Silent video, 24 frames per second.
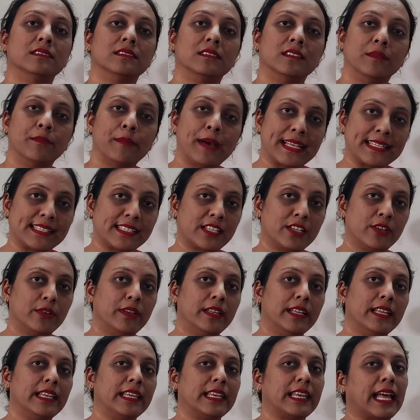
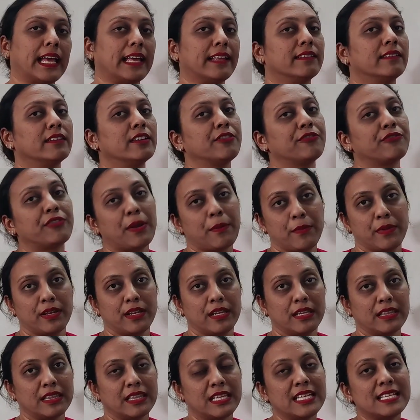masculine, neither
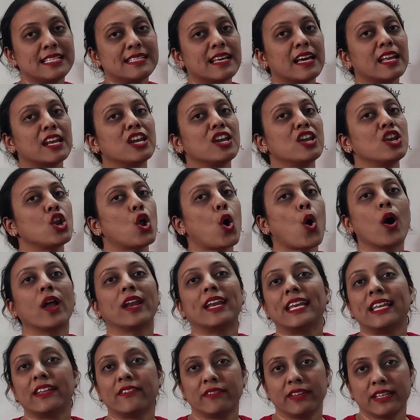feminine. These are
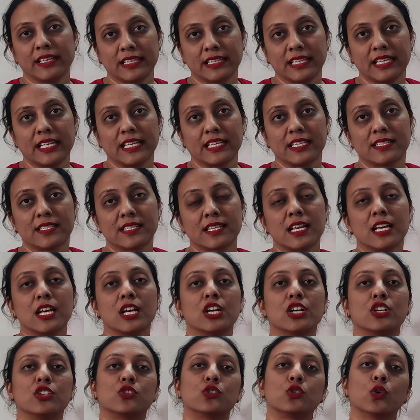non-living things.
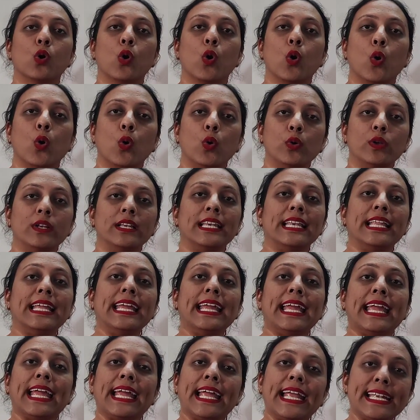So
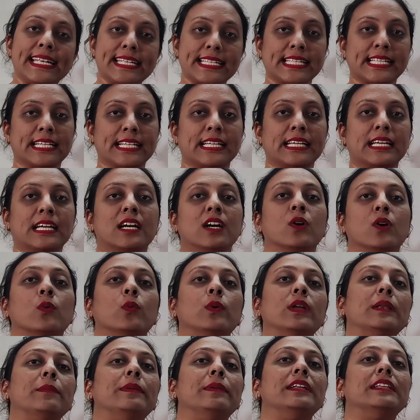only it
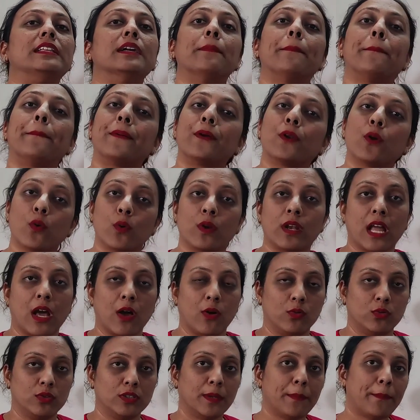will be the
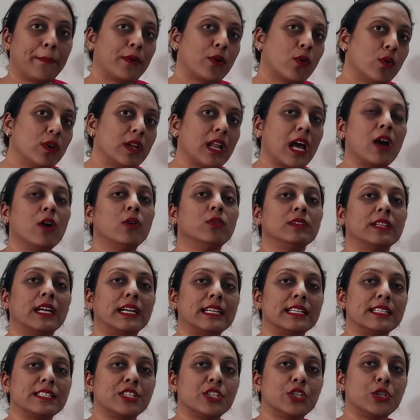pronoun. The pronoun
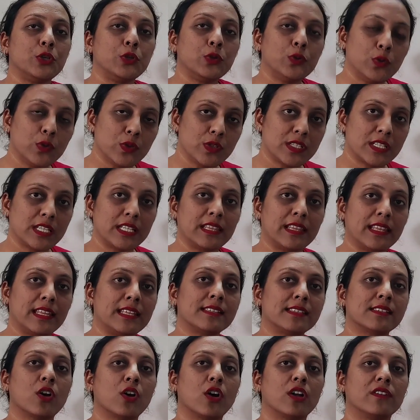that is used in
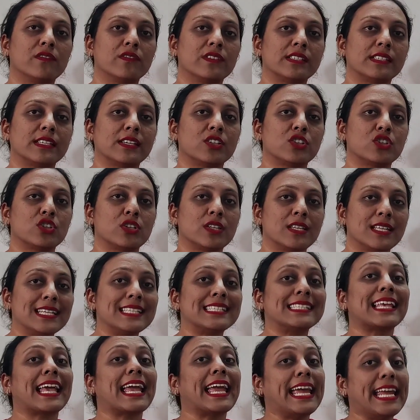this conversation
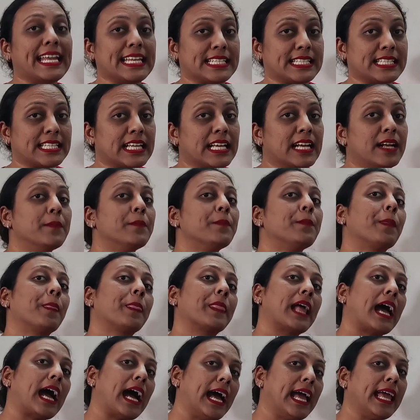is it.
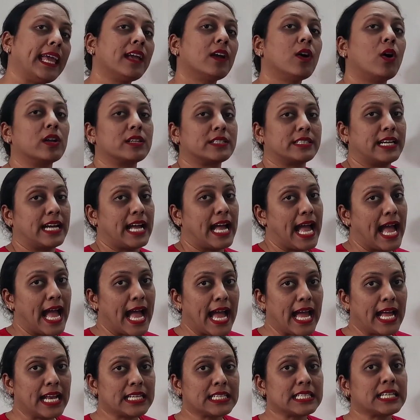I got a
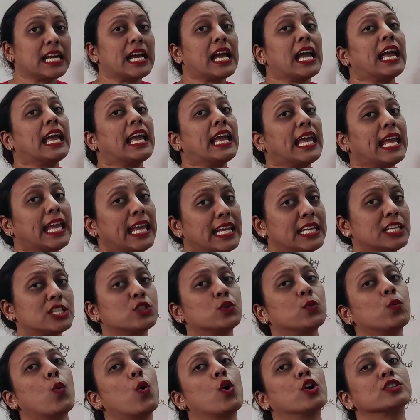hat.
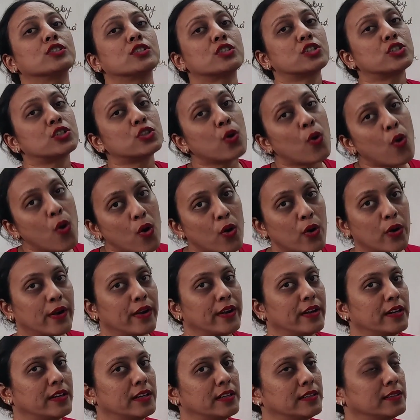It was
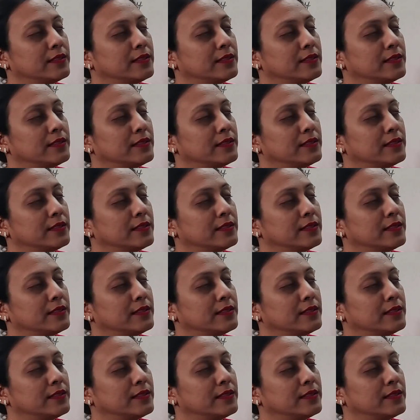torn.